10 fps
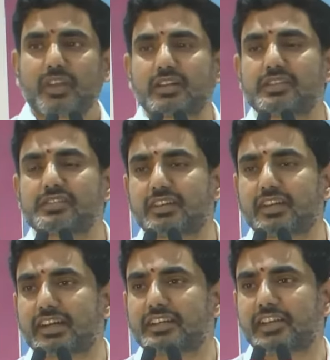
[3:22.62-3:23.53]
the
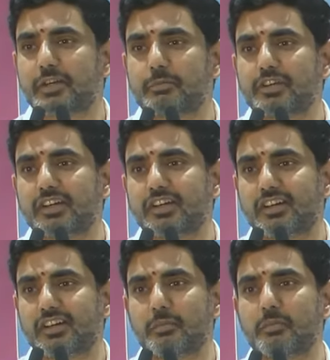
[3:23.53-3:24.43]
cricket stadium
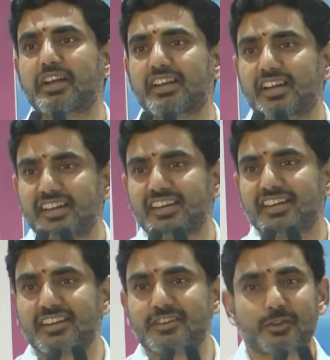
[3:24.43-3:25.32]
here, the marina here.